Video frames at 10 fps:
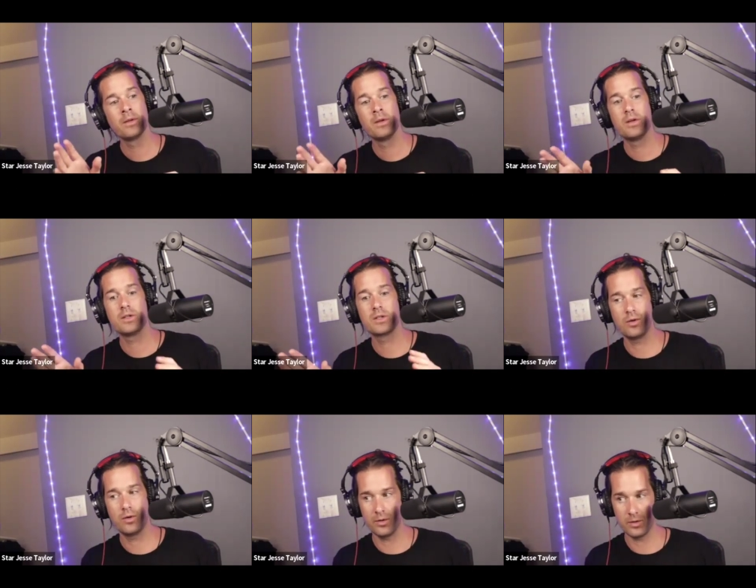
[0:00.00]

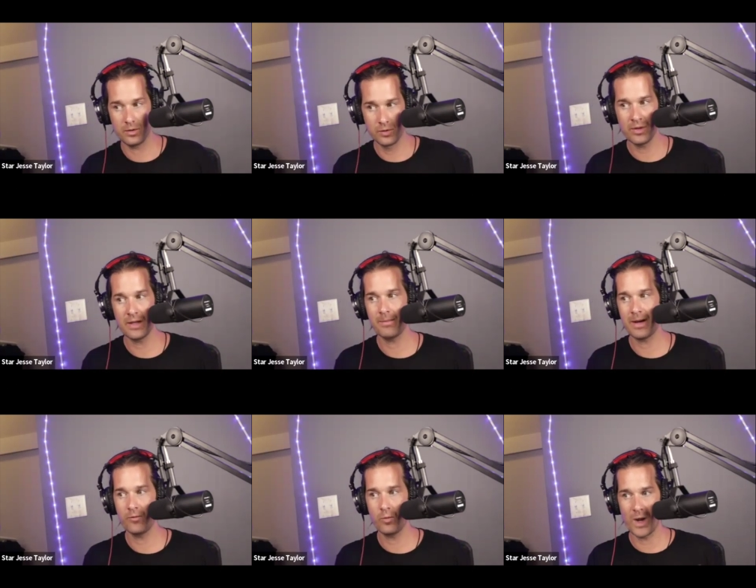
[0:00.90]
So doing that,
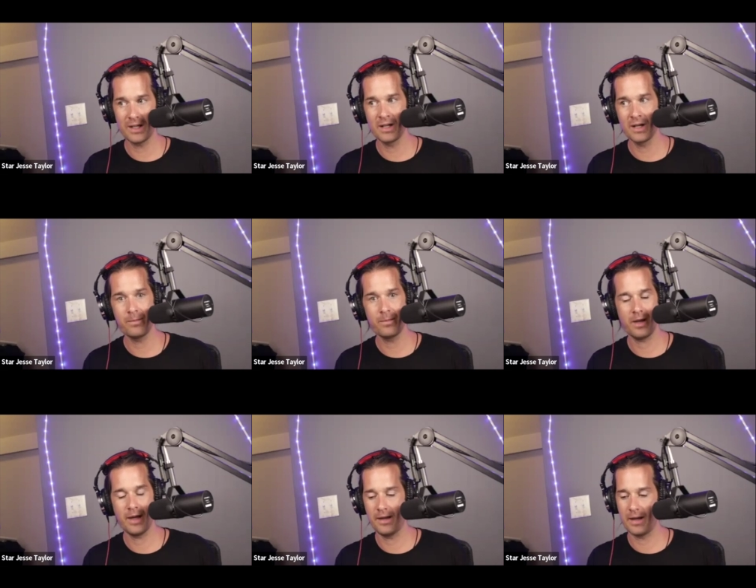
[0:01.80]
waking up,
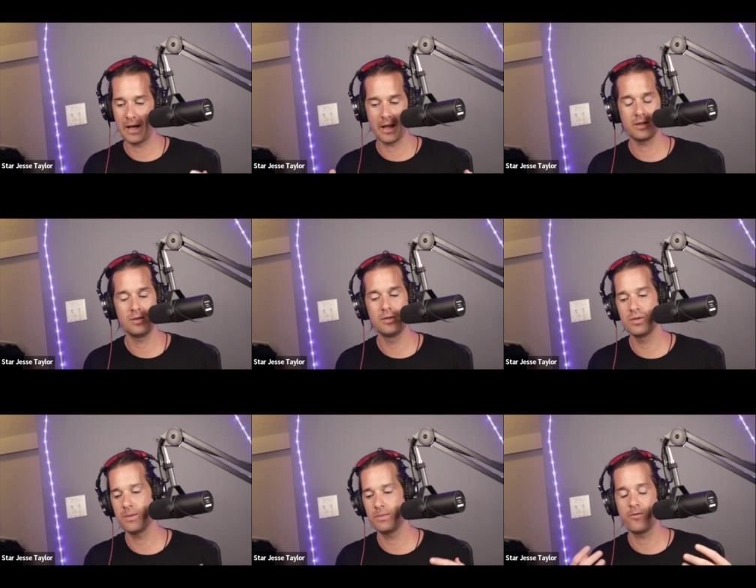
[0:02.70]
and I like to do
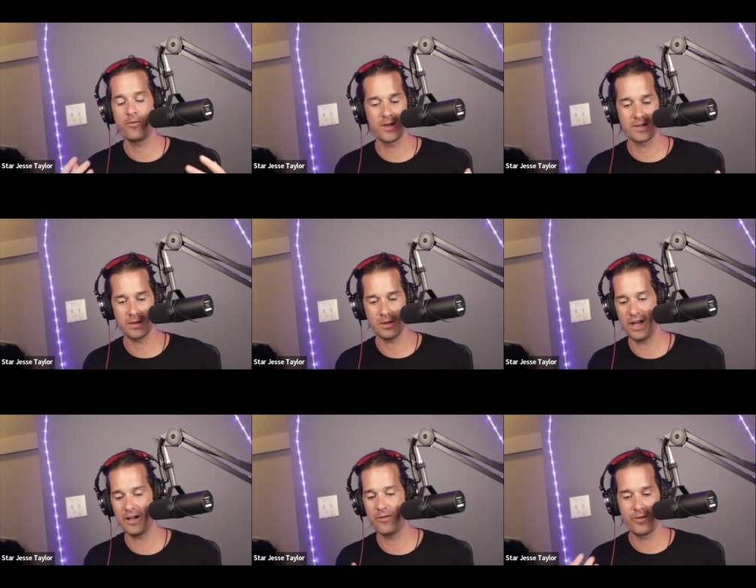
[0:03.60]
something physical, like
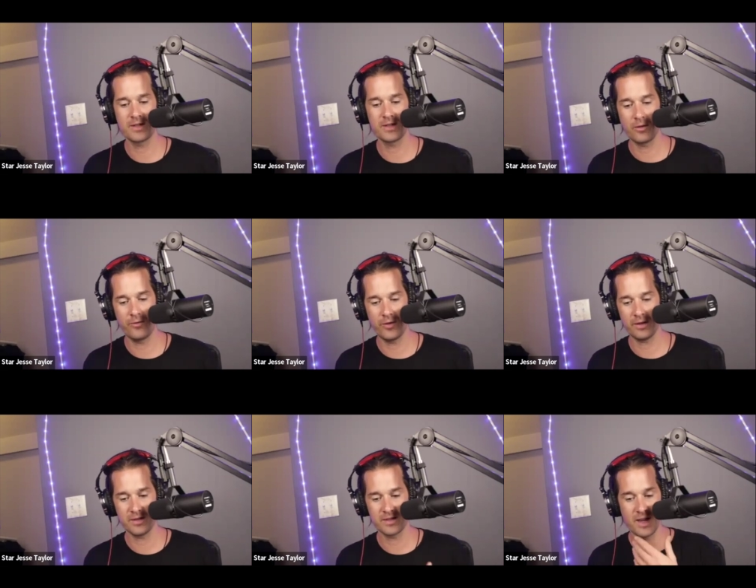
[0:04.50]
physical
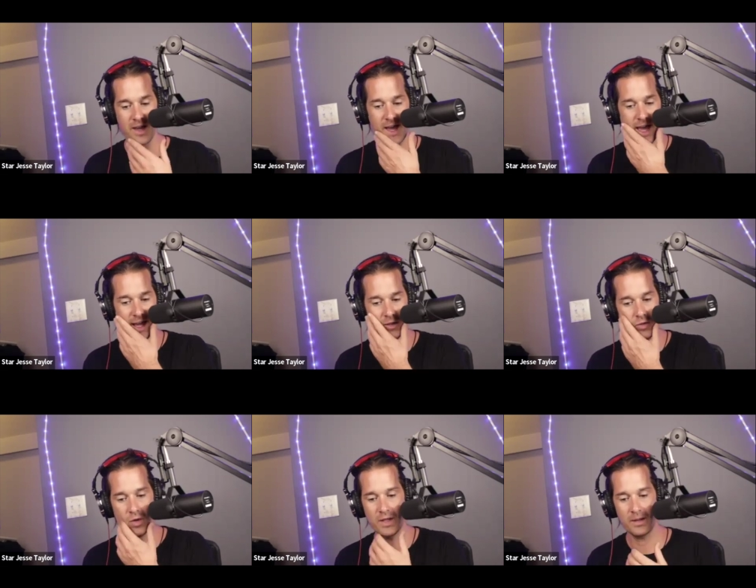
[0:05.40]
fitness, and
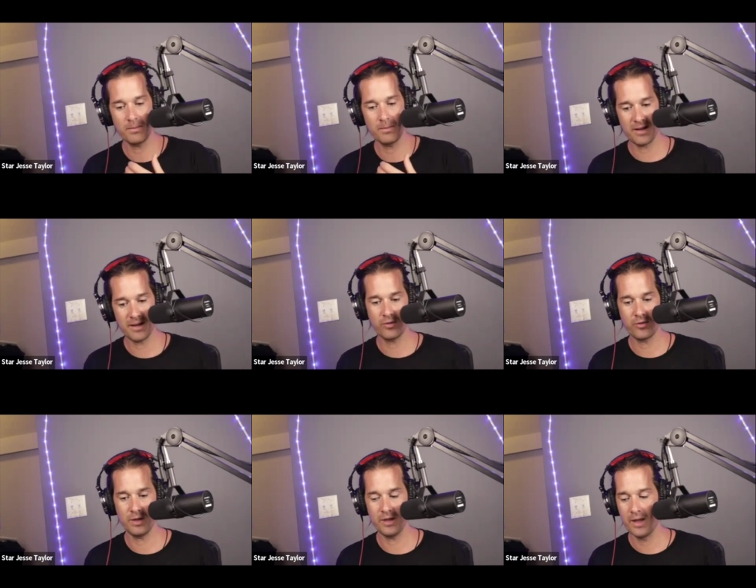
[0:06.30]
doing it
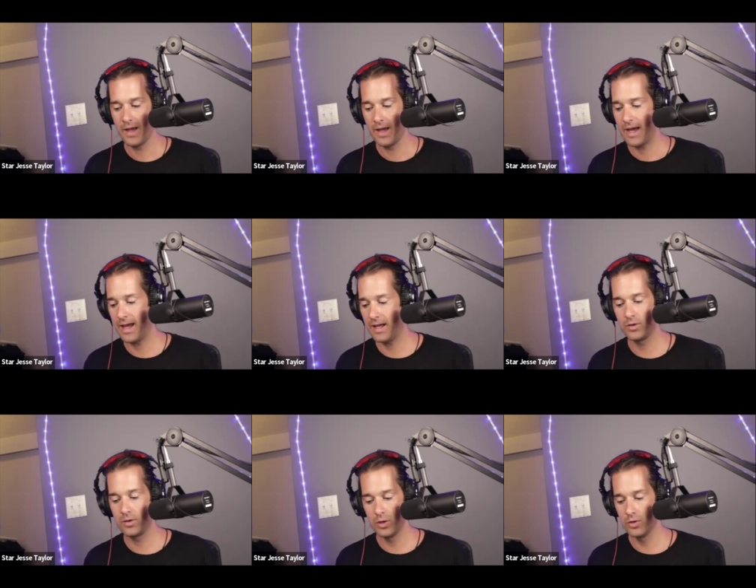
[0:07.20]
mindfully. And you
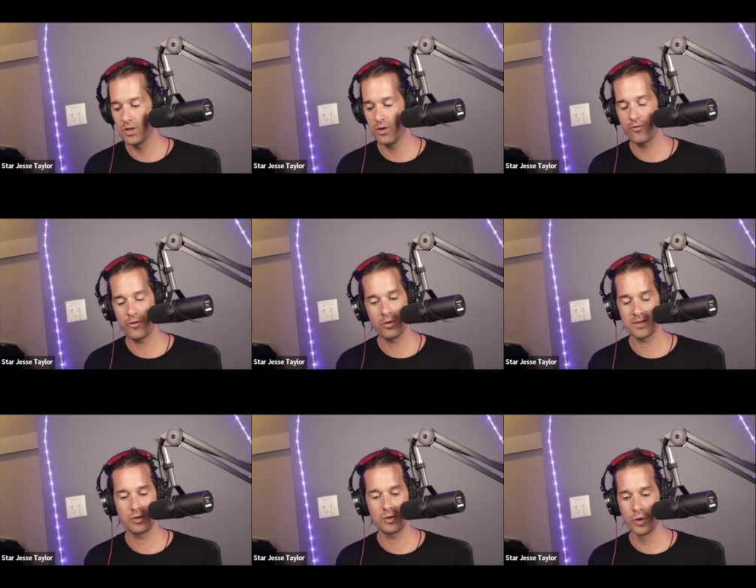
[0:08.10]
can use your phone
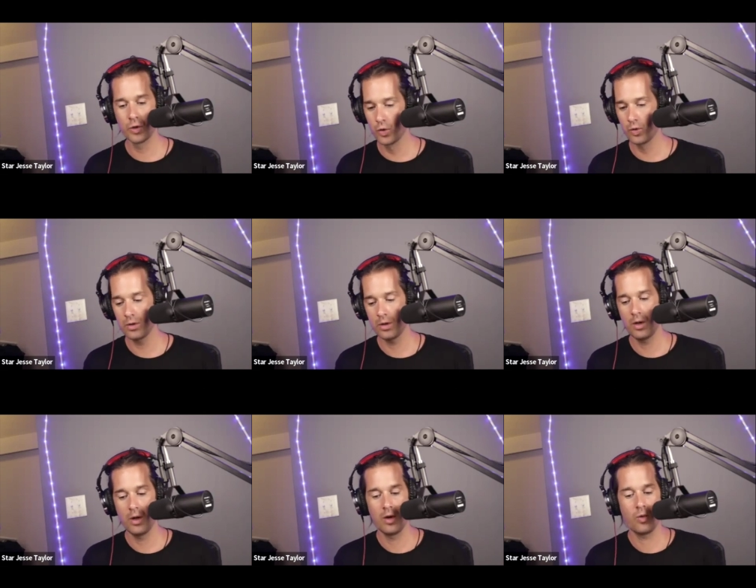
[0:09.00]
as a tool
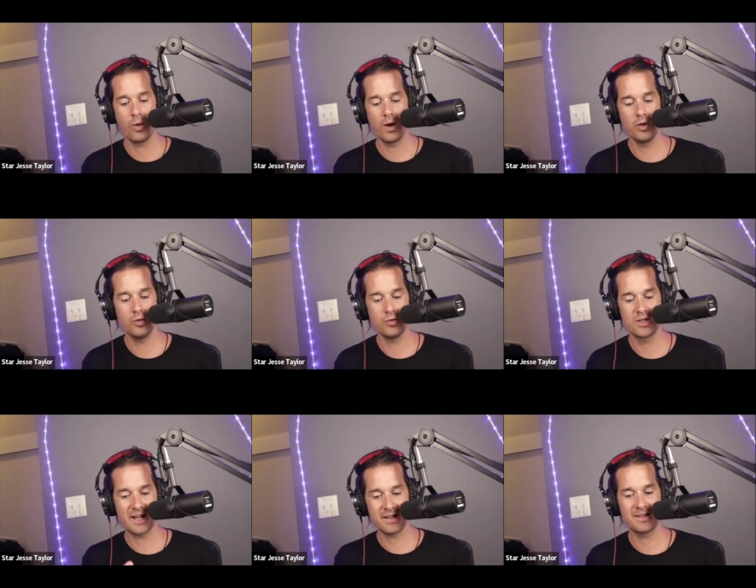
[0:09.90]
where you
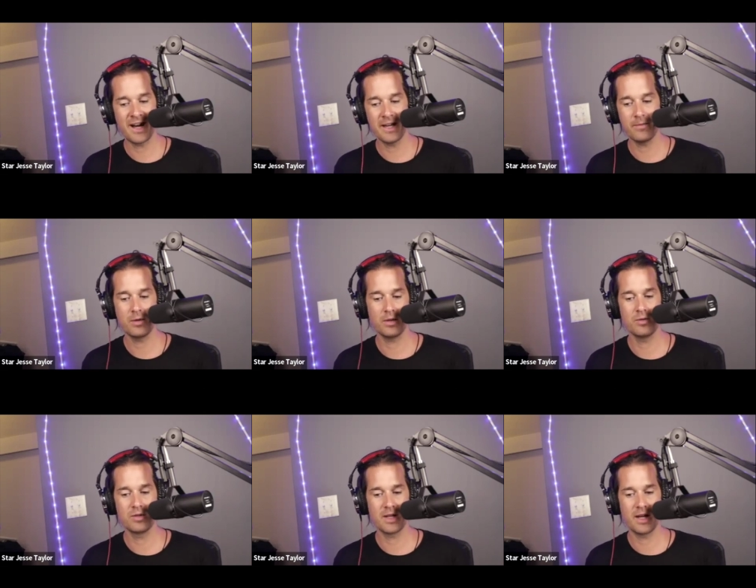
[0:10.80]
set a timer and you
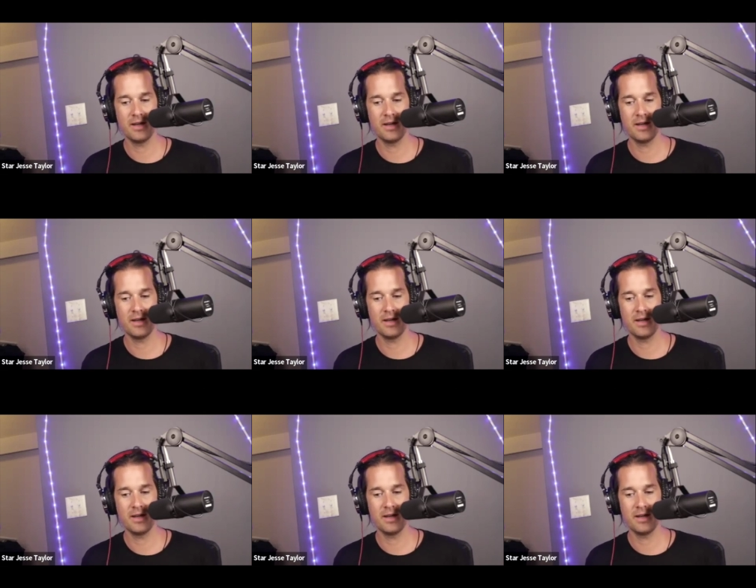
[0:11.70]
say,